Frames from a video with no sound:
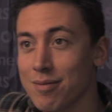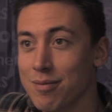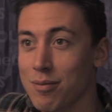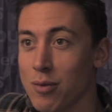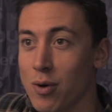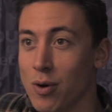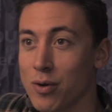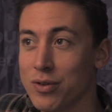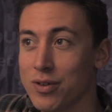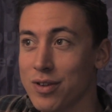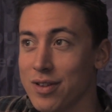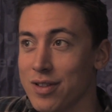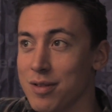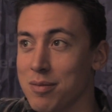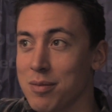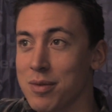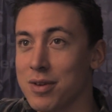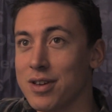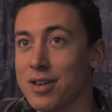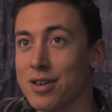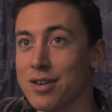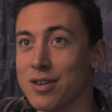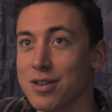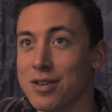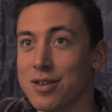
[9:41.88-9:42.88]
most of the
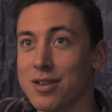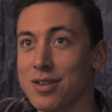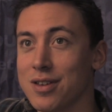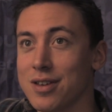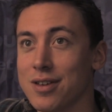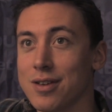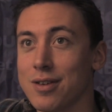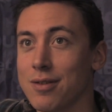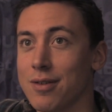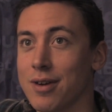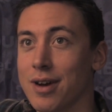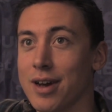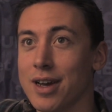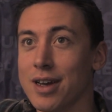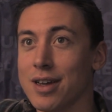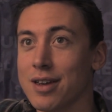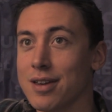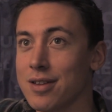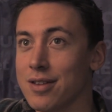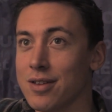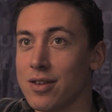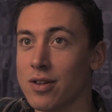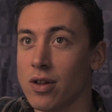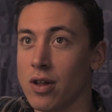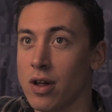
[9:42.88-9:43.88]
material that you write
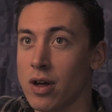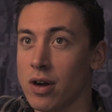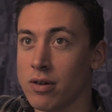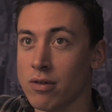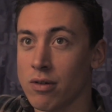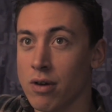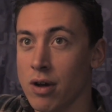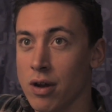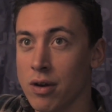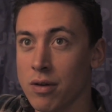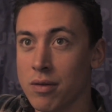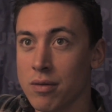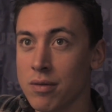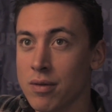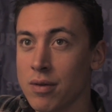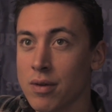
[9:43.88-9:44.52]
in the long run.